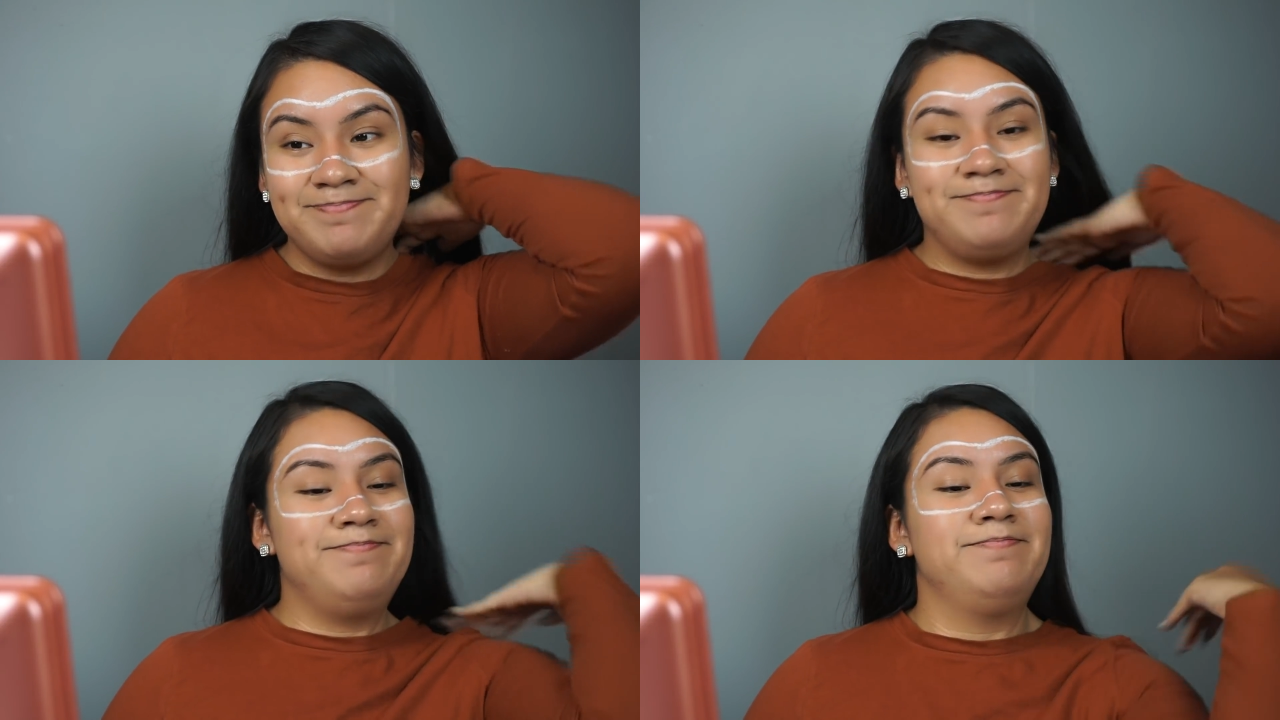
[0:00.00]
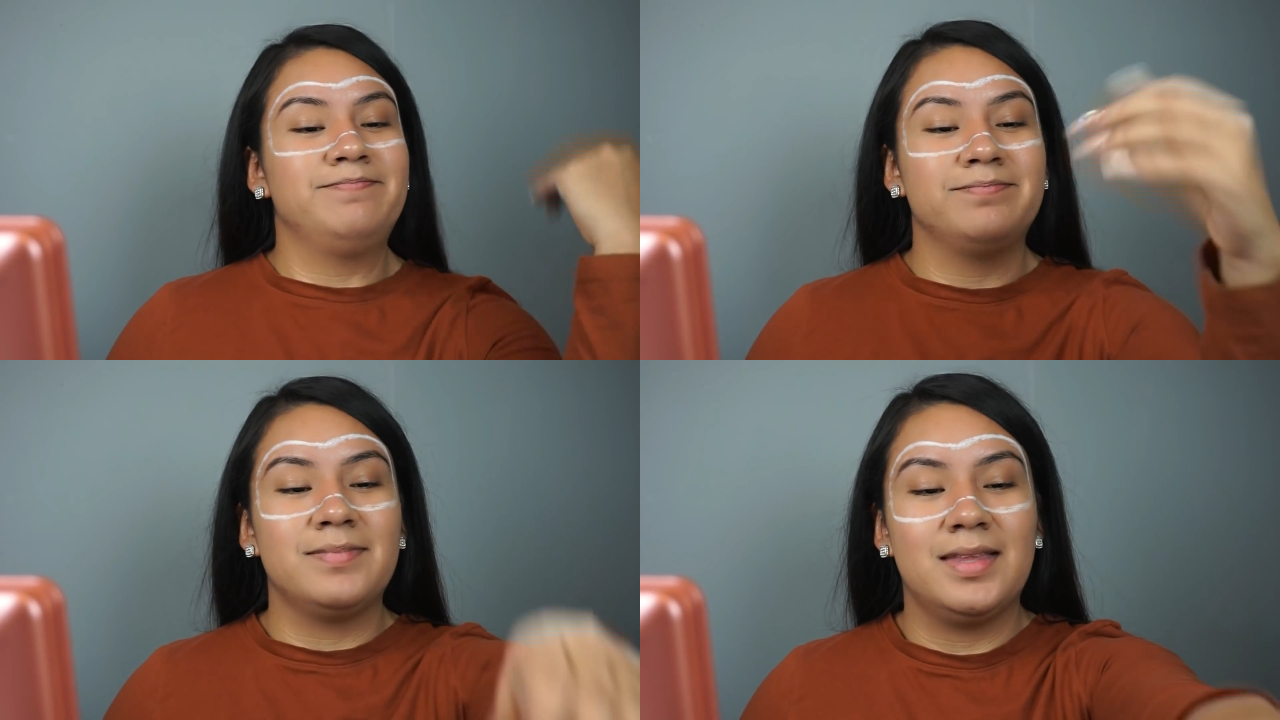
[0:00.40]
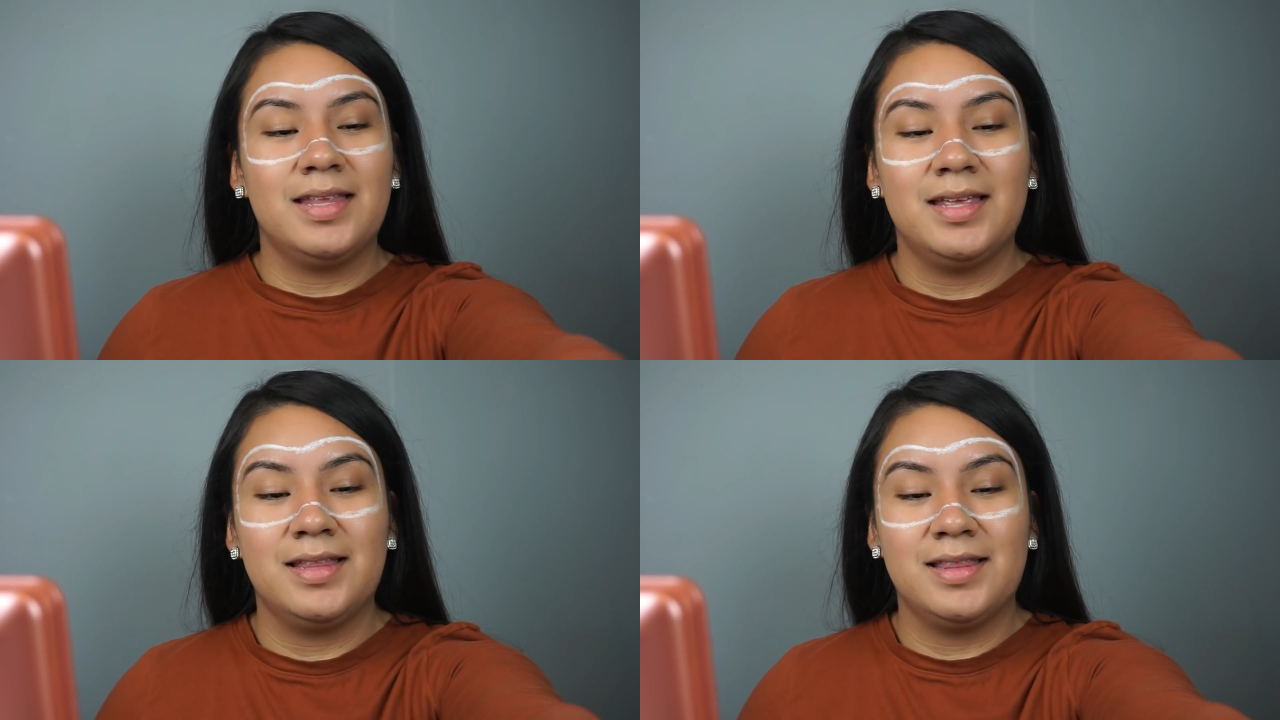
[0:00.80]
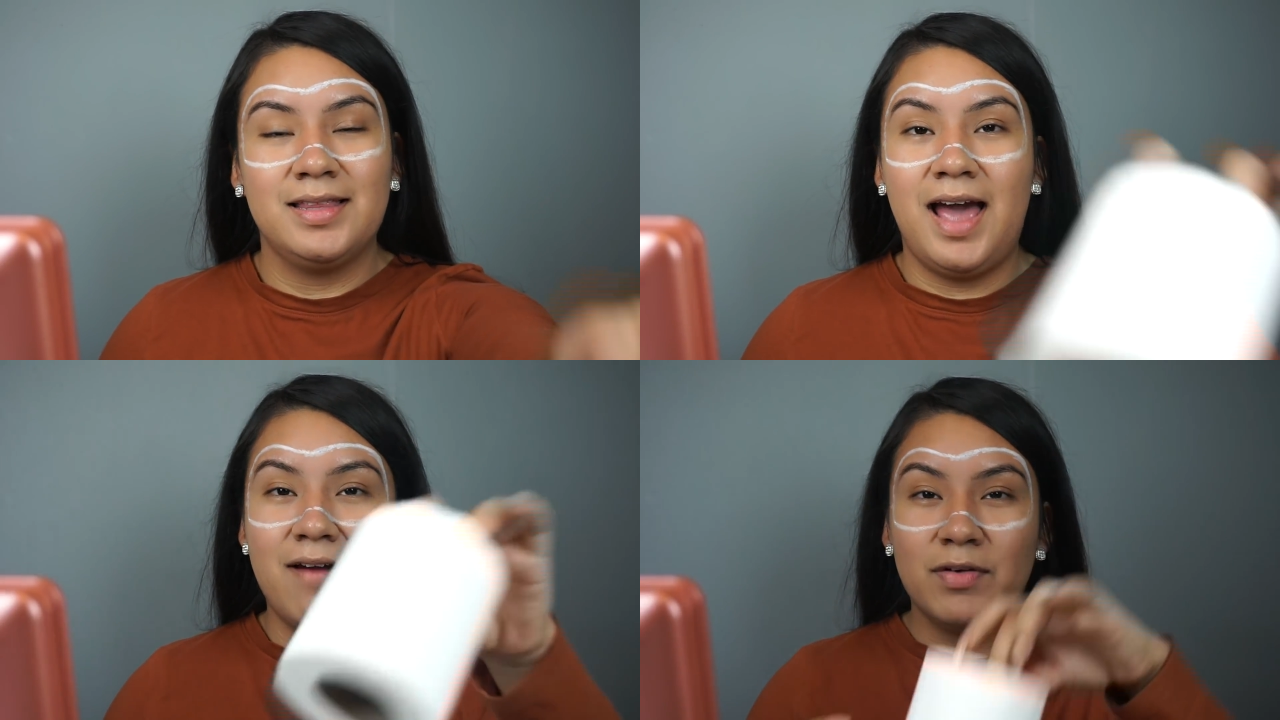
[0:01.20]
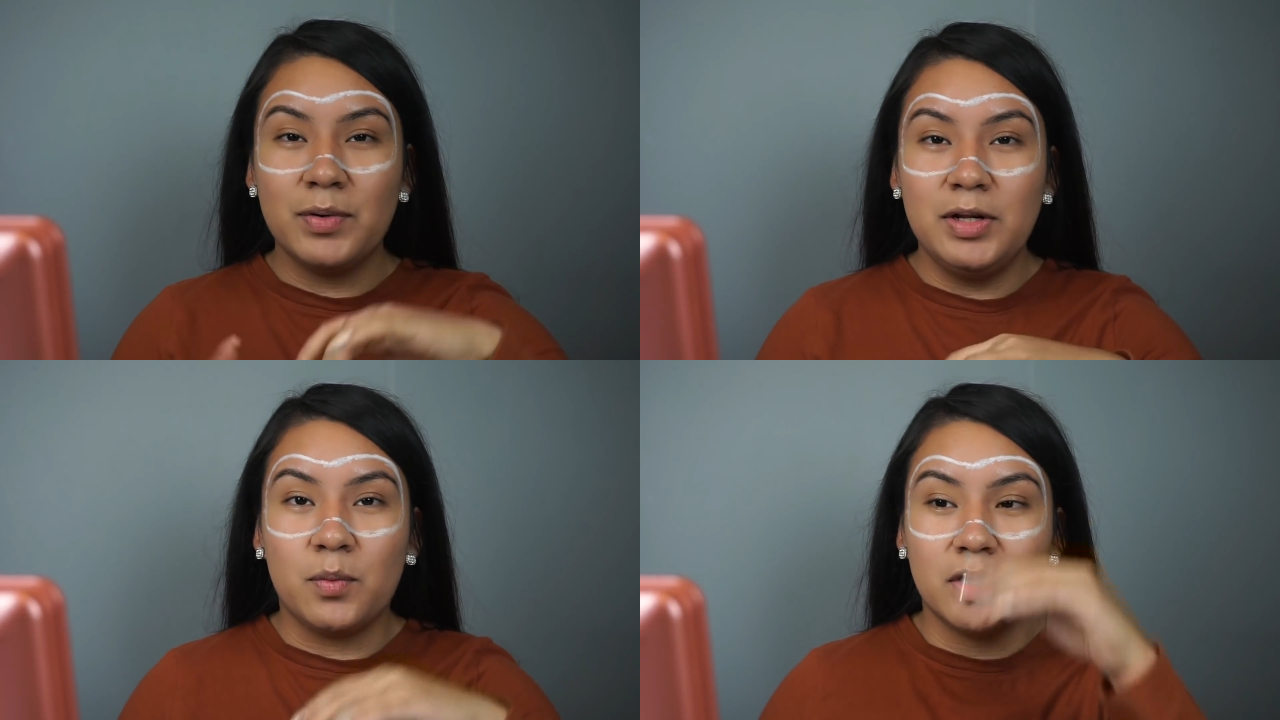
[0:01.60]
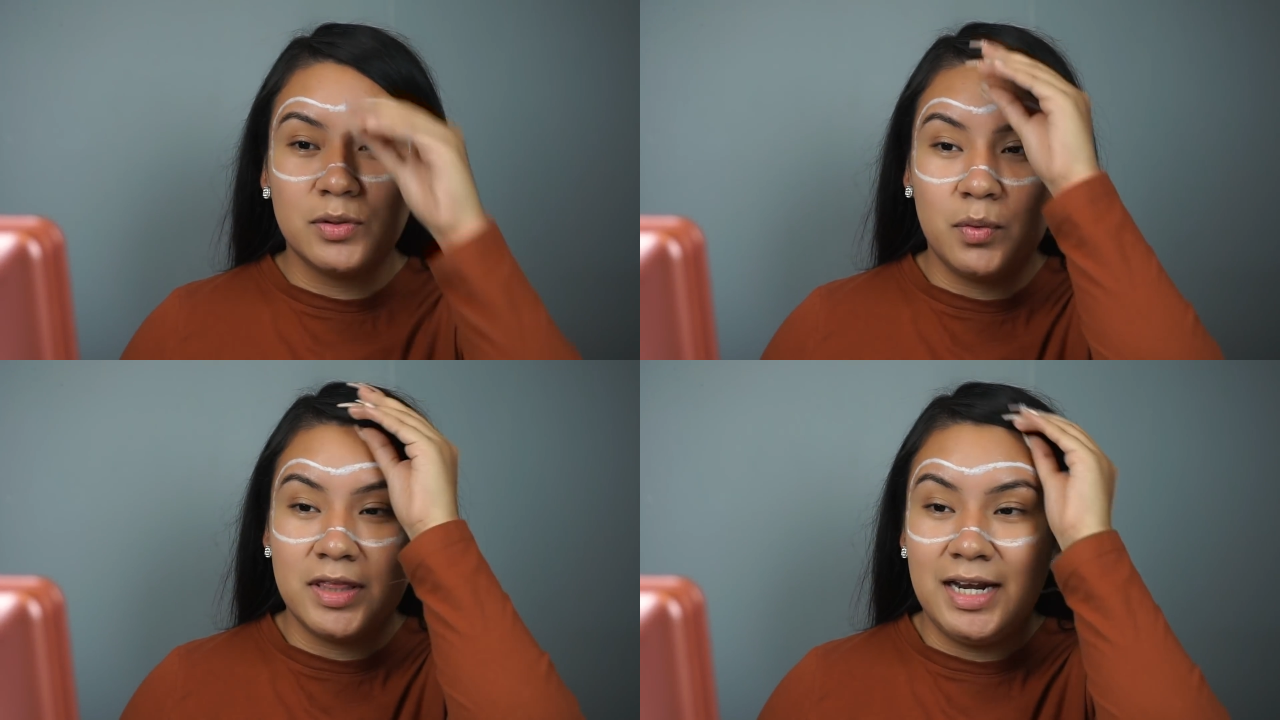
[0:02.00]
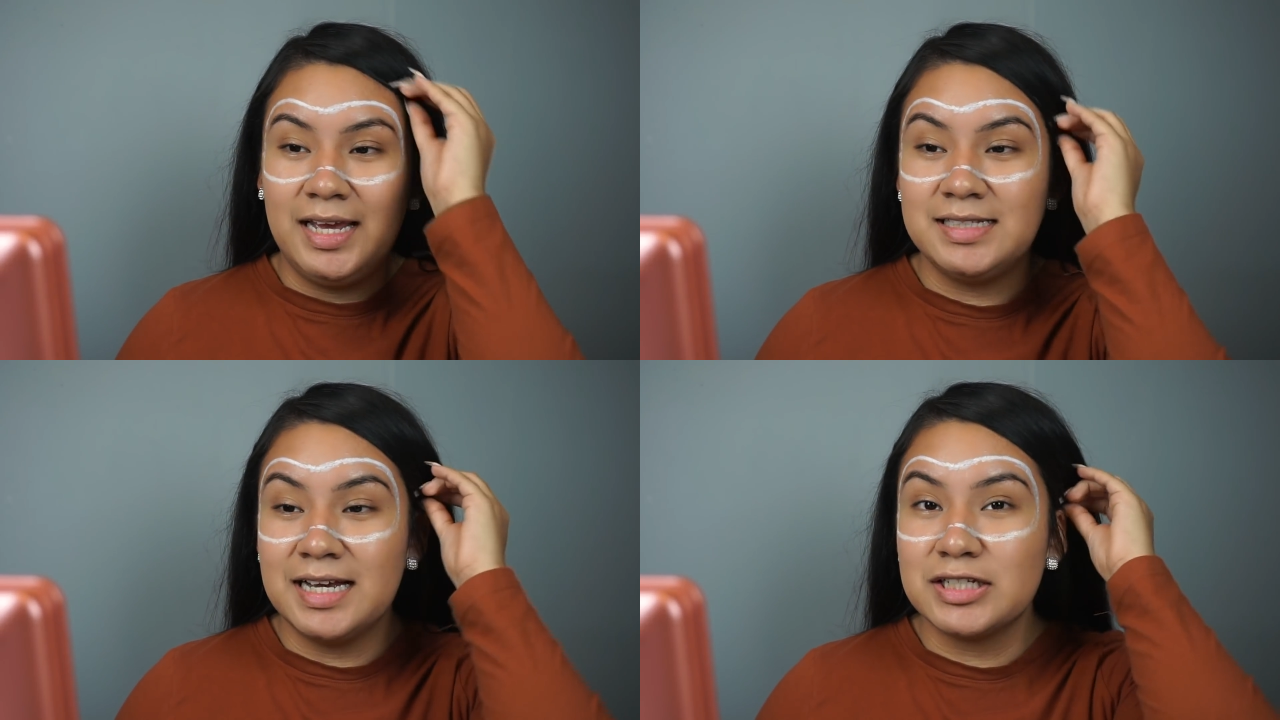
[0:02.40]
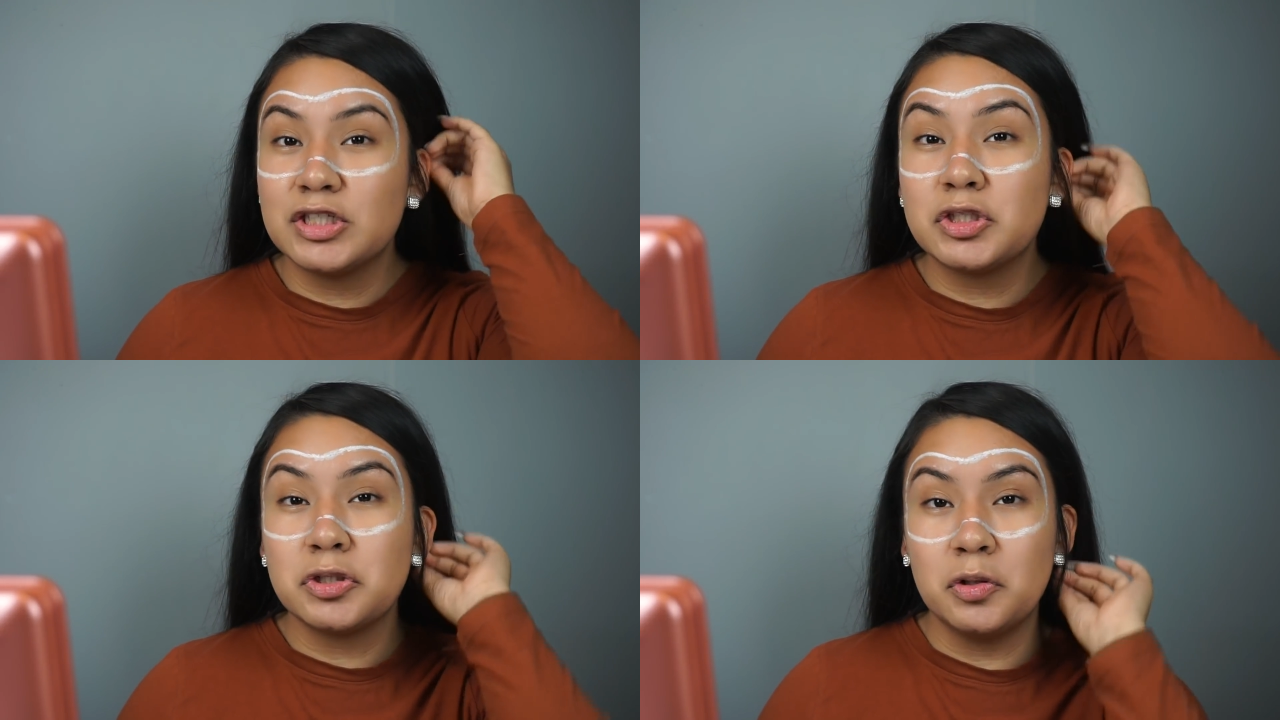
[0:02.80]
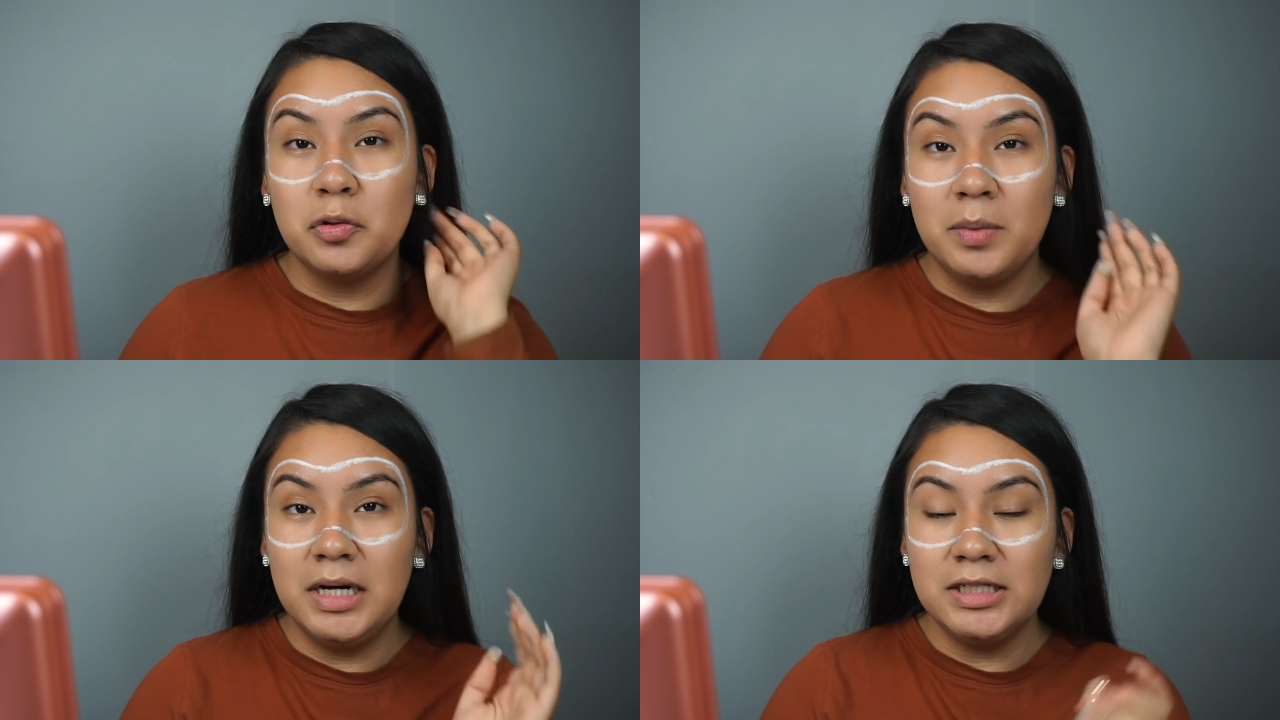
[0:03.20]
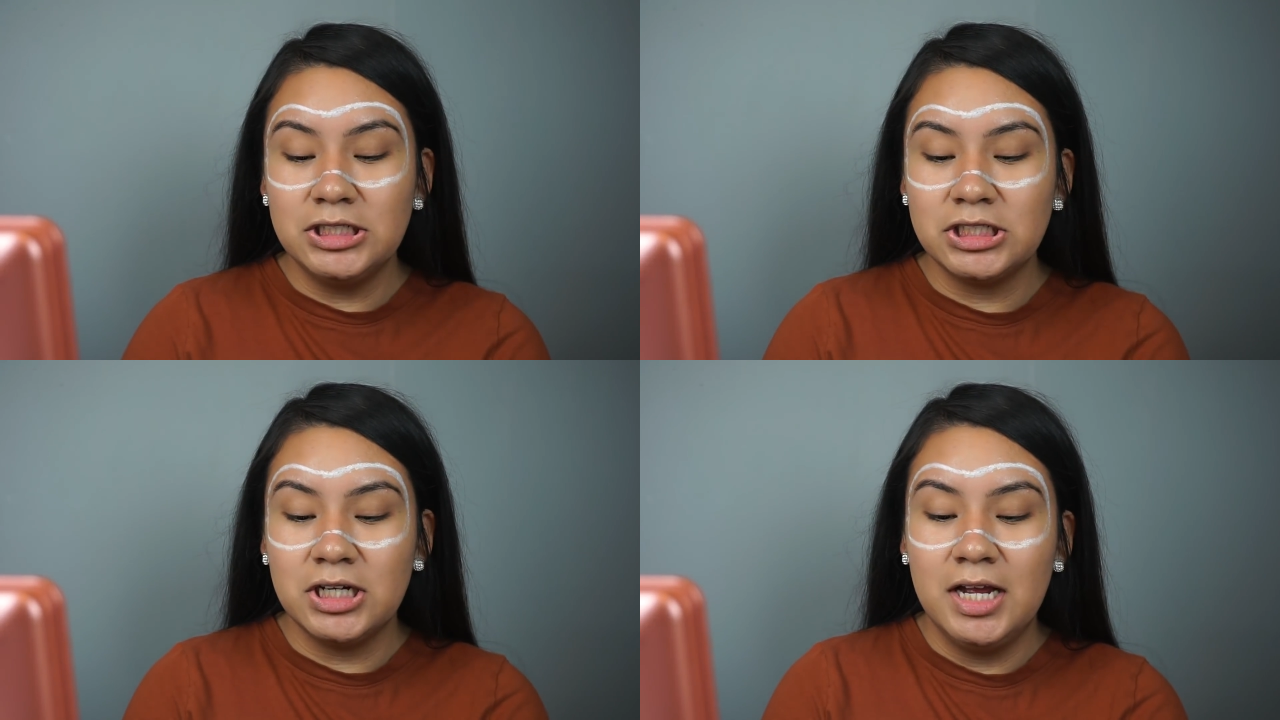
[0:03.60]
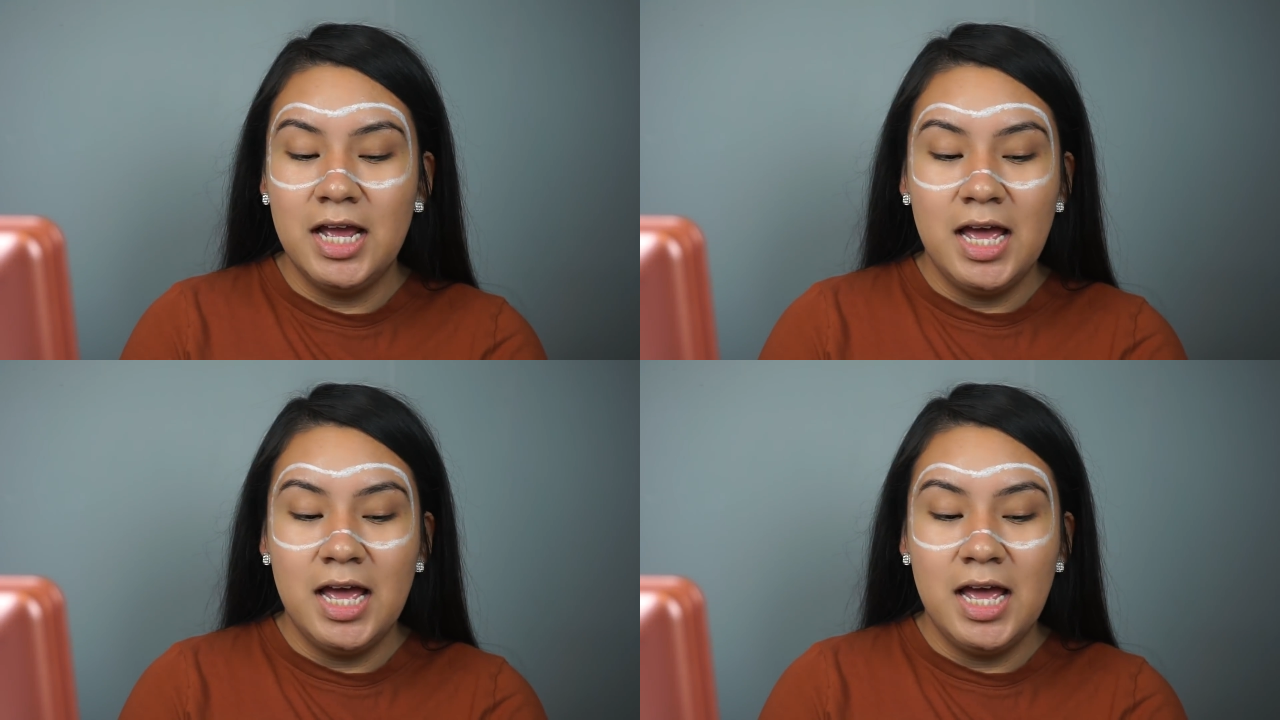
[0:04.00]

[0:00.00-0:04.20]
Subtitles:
haven't really worked with latex too much.